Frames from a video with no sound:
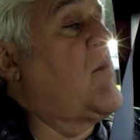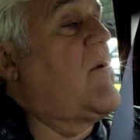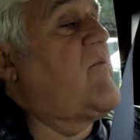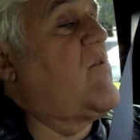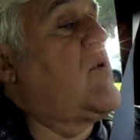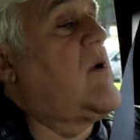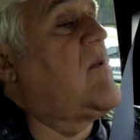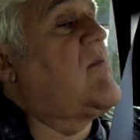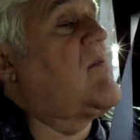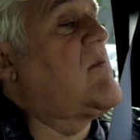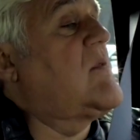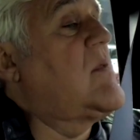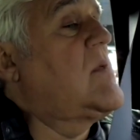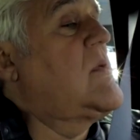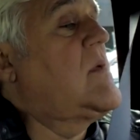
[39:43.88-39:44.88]
my voice.
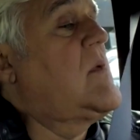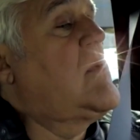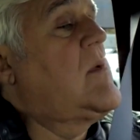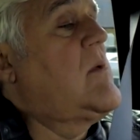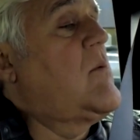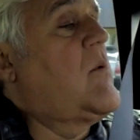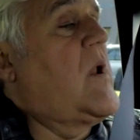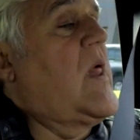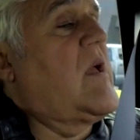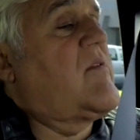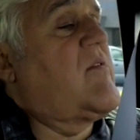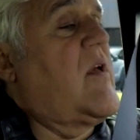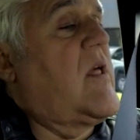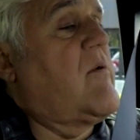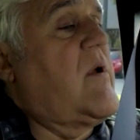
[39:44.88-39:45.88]
When I
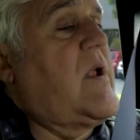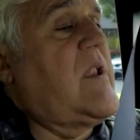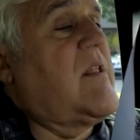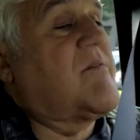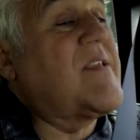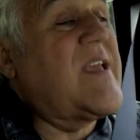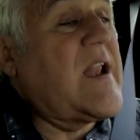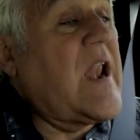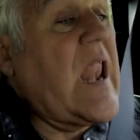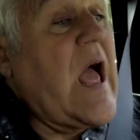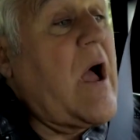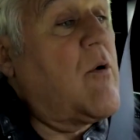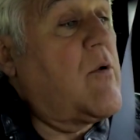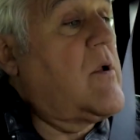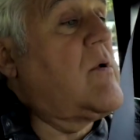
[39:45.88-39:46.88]
accelerate, it doesn't get
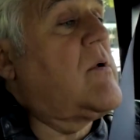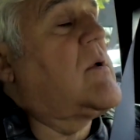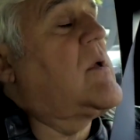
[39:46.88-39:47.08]
louder.